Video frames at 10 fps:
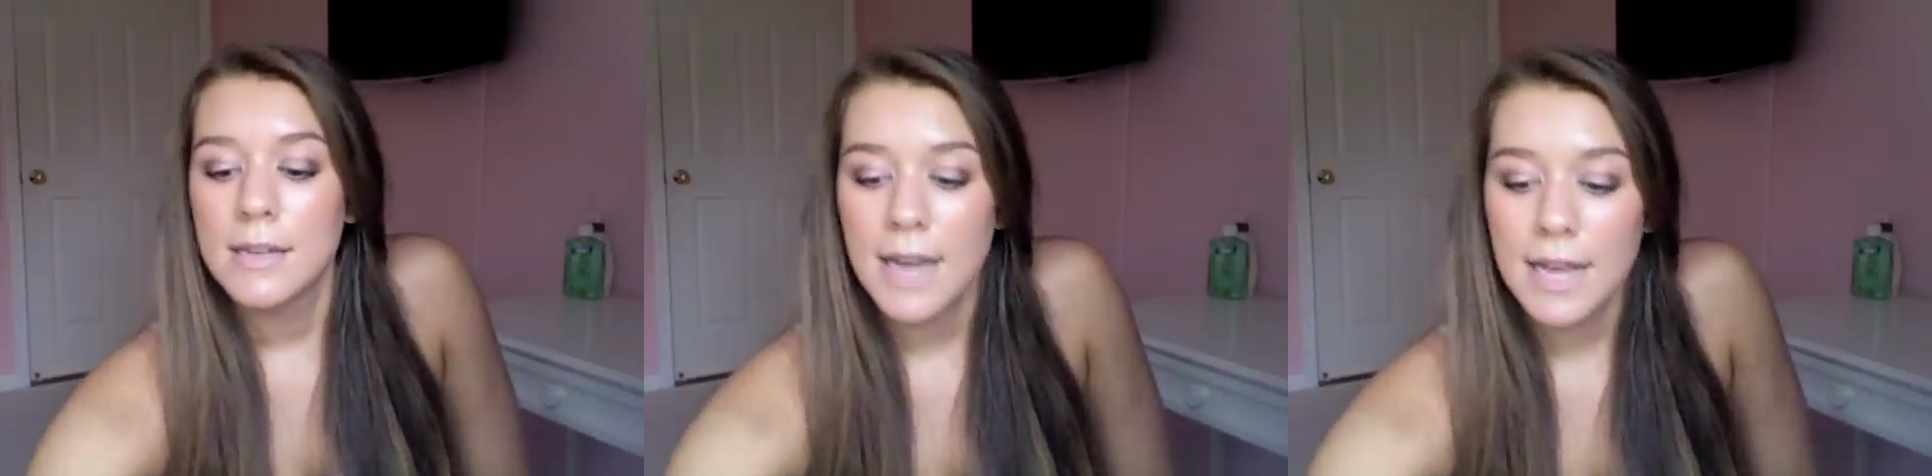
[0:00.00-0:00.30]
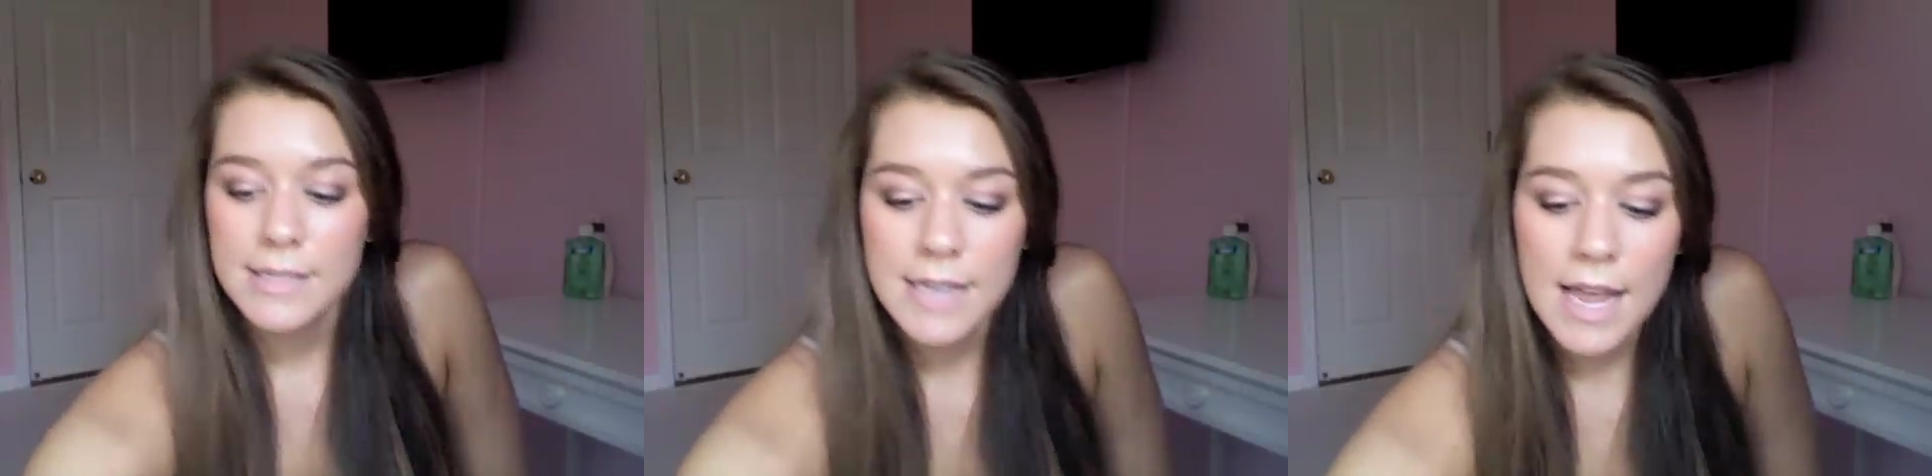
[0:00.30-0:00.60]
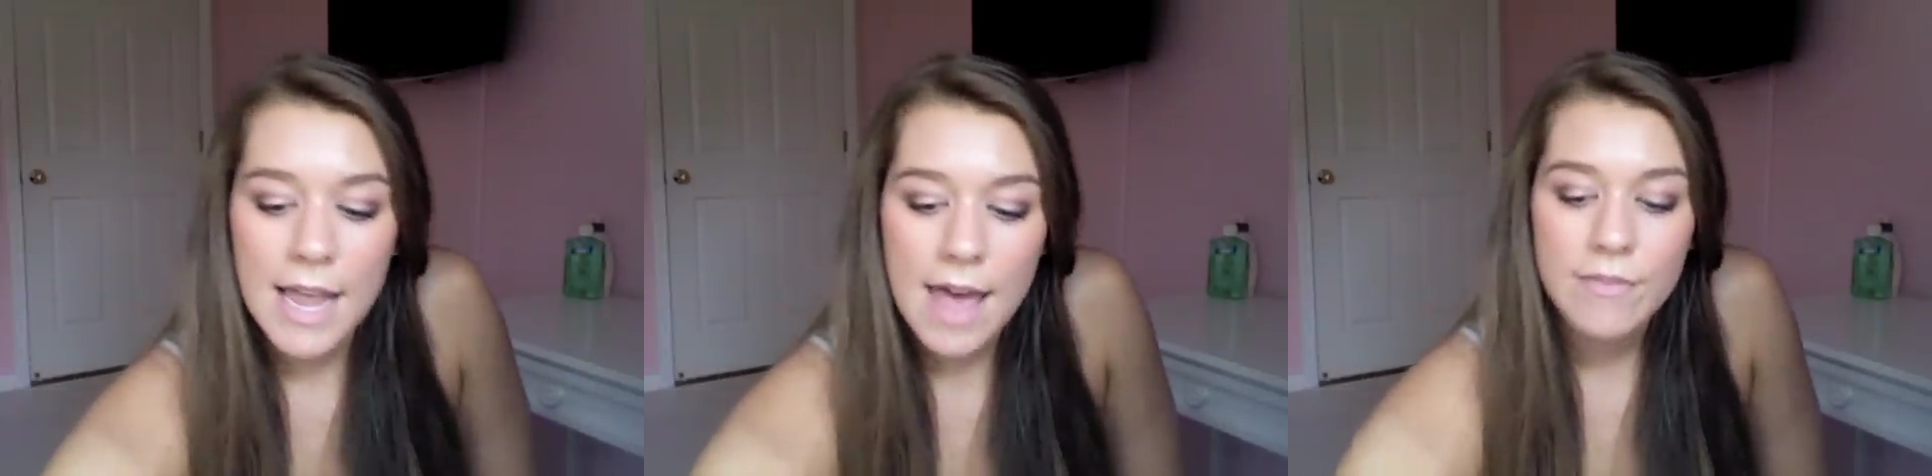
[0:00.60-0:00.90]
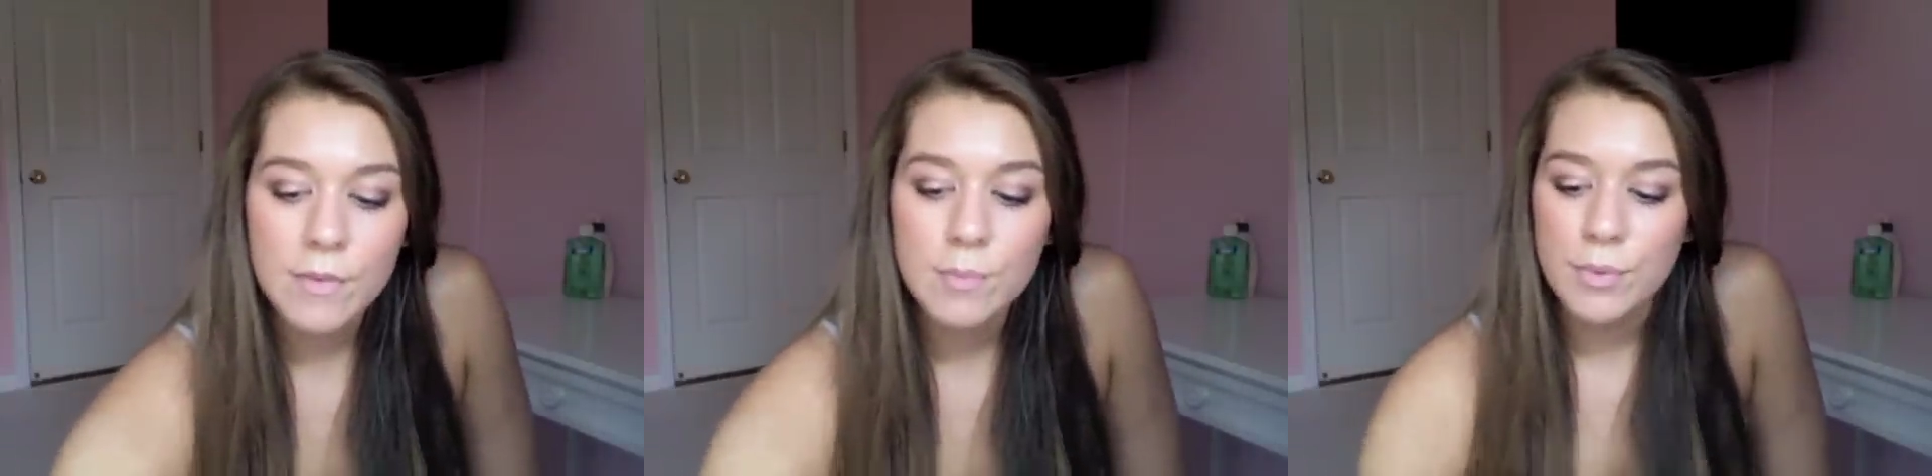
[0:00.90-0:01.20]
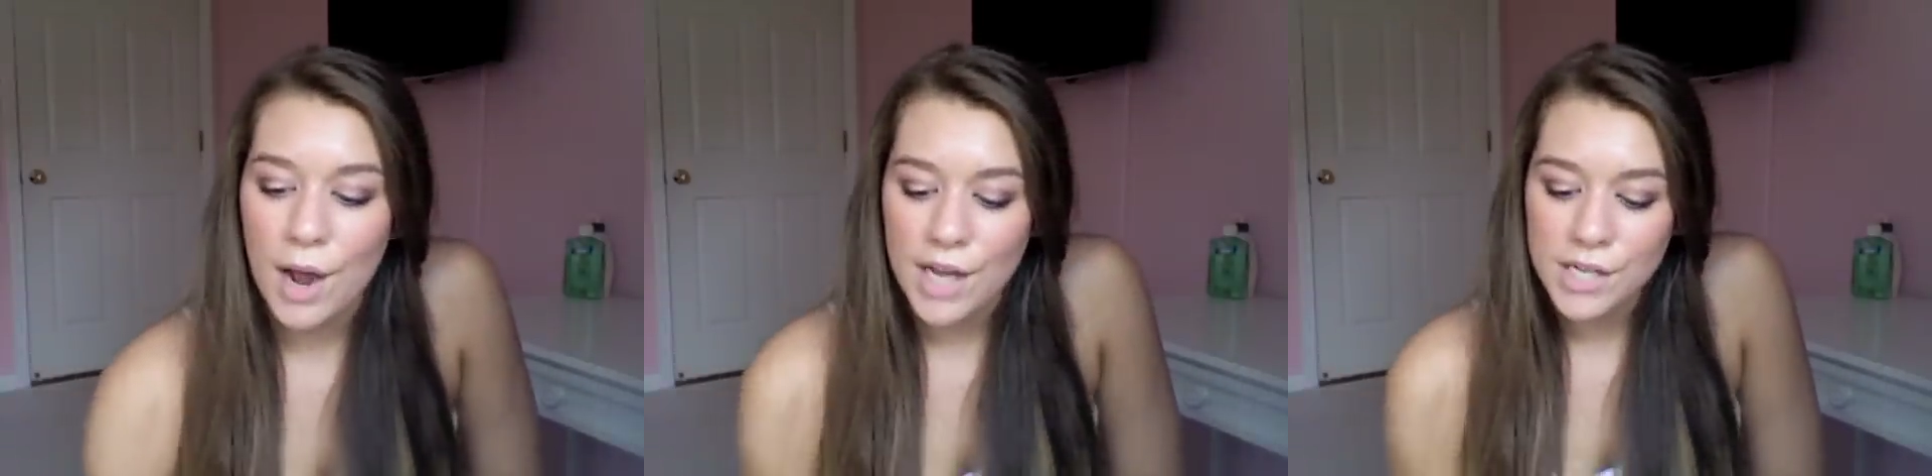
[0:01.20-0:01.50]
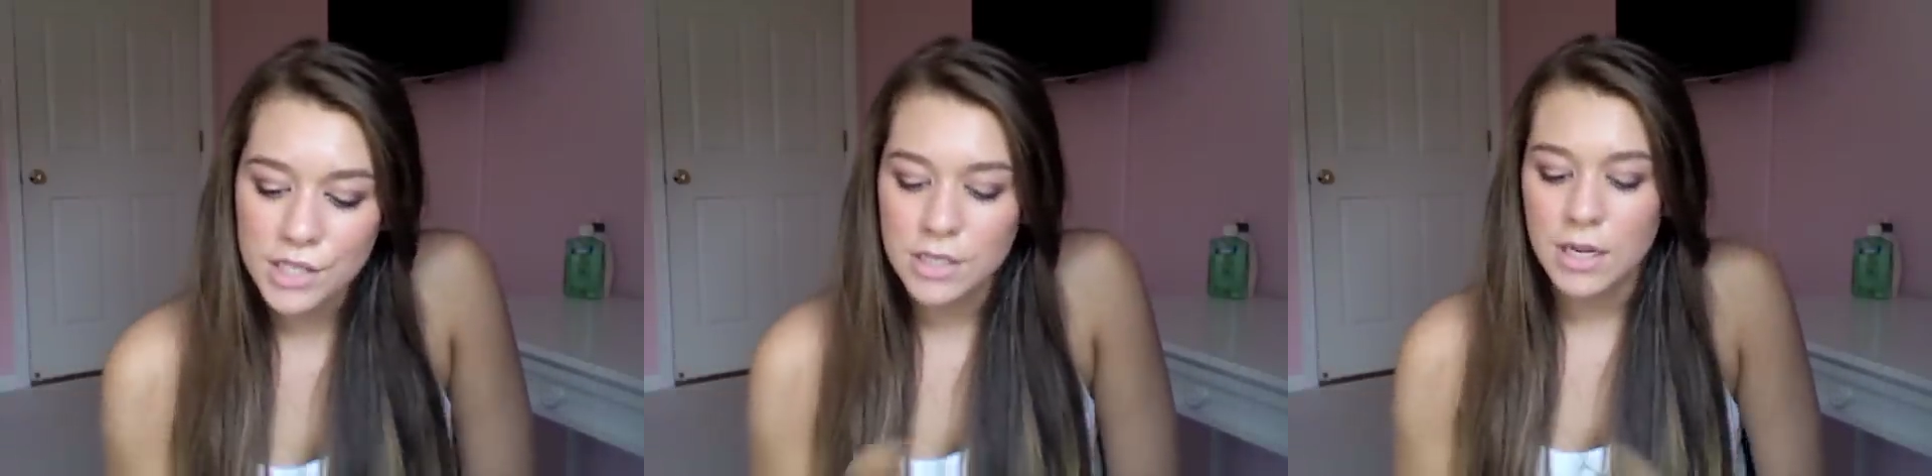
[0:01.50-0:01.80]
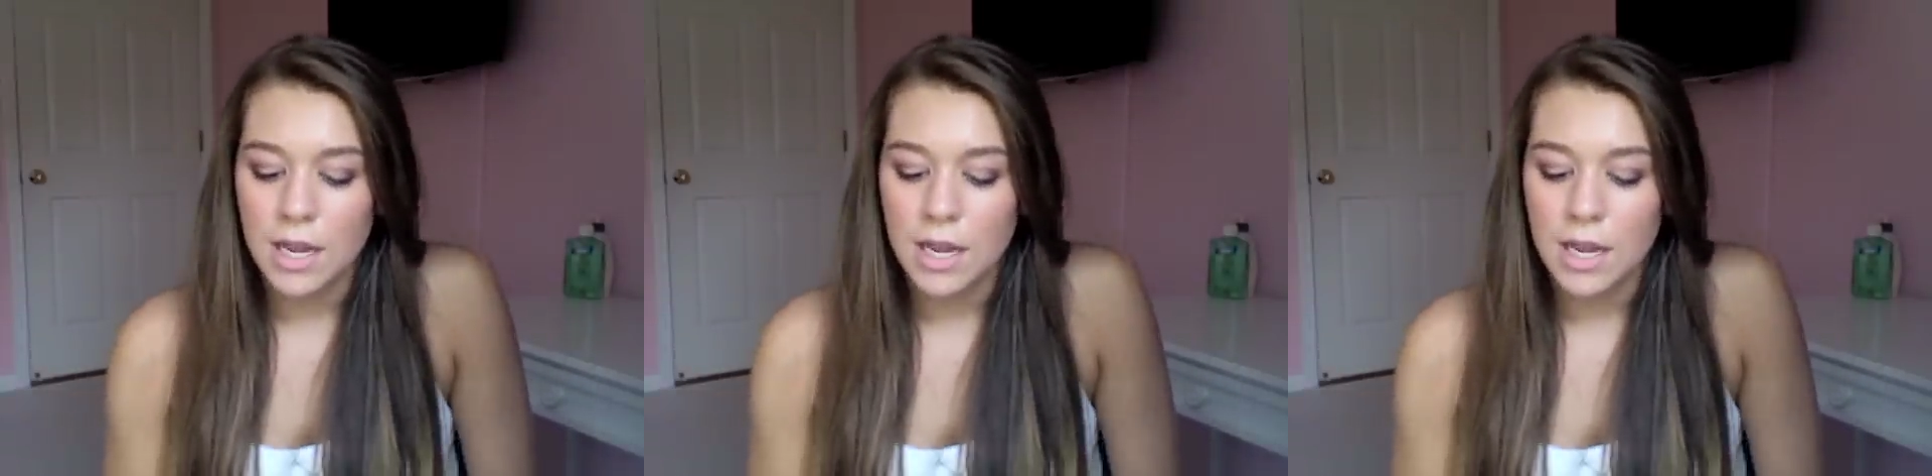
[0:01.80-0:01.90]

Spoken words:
Next I have a brush,